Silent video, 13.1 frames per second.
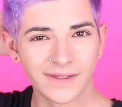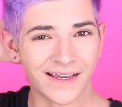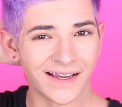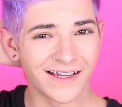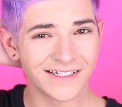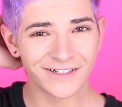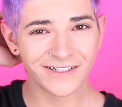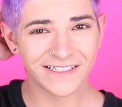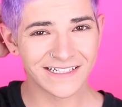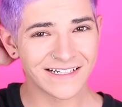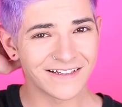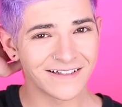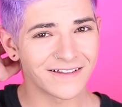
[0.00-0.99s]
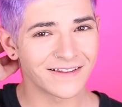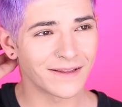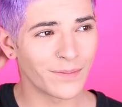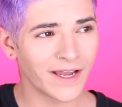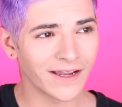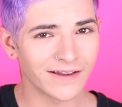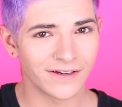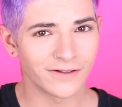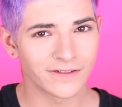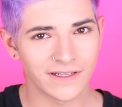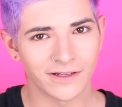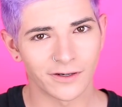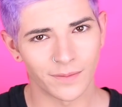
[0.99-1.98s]
Yeah, as you can see, the back could
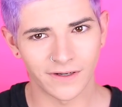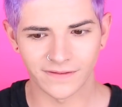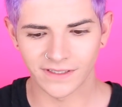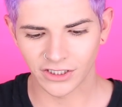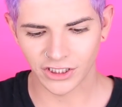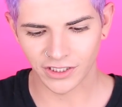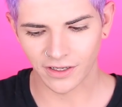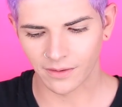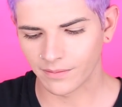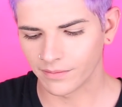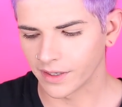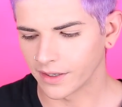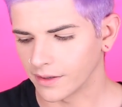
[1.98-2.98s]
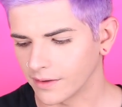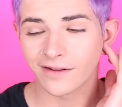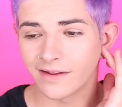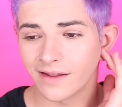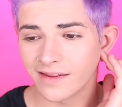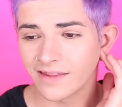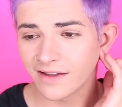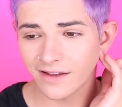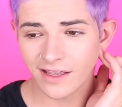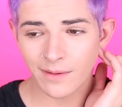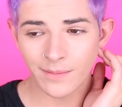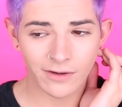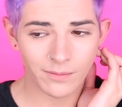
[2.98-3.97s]
use a little bit of touching up, but I think
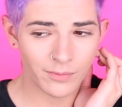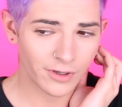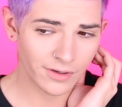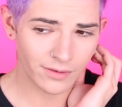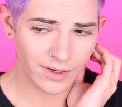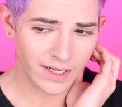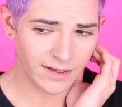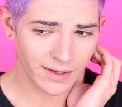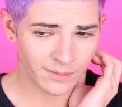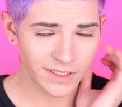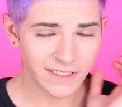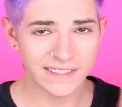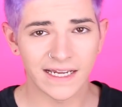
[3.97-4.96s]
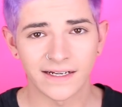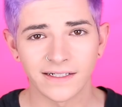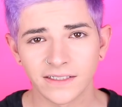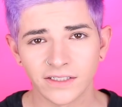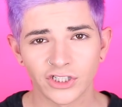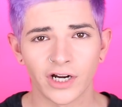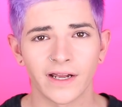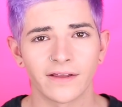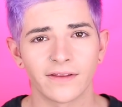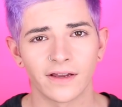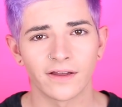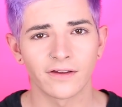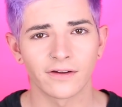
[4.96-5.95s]
it came out pretty great. I'm excited to try
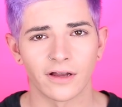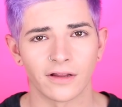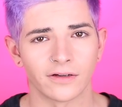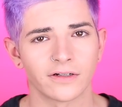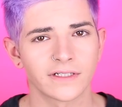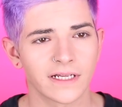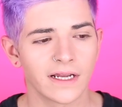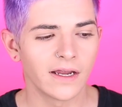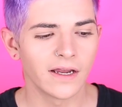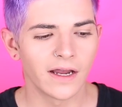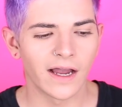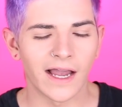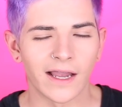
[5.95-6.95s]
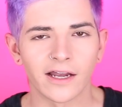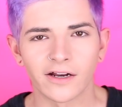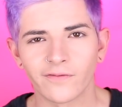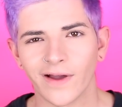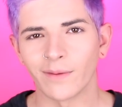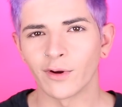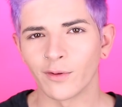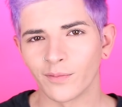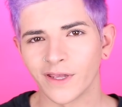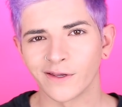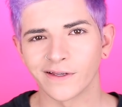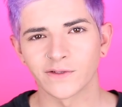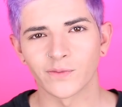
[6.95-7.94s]
the other colors. I got a vibrant
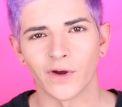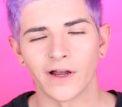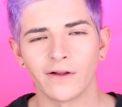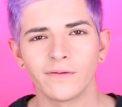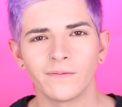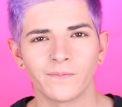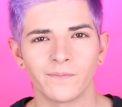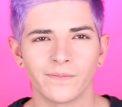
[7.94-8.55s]
pink as well,